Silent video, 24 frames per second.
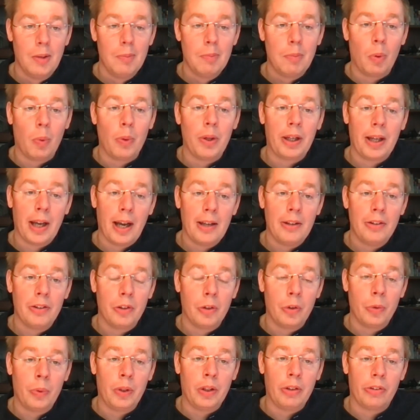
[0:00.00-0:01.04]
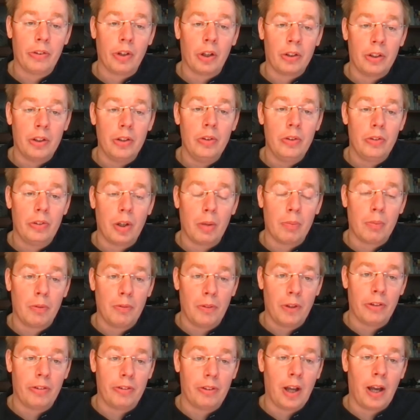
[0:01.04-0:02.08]
What we can do is we can start to use some of
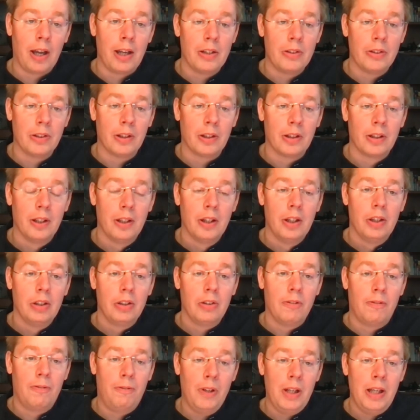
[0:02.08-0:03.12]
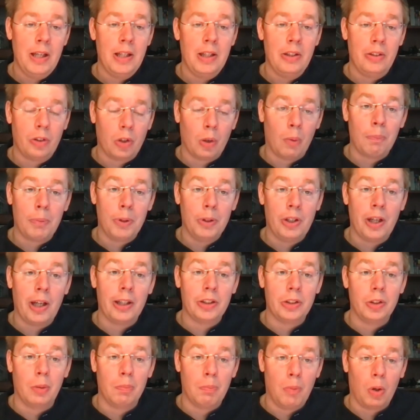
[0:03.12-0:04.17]
this data to feed
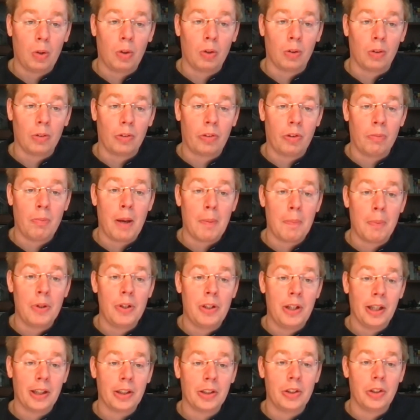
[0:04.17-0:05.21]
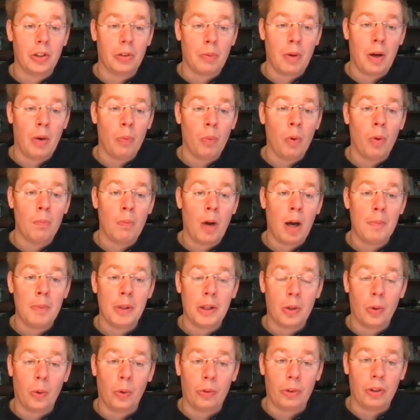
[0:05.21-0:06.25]
computational models to make predictions about what might be
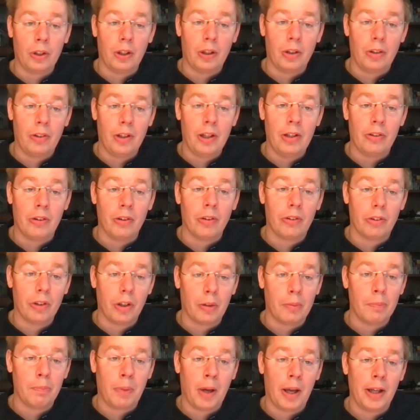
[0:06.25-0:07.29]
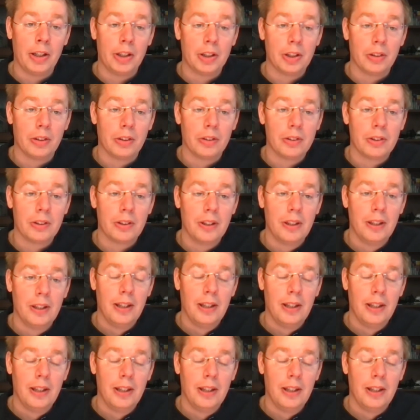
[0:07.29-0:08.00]
causing disease in certain patients.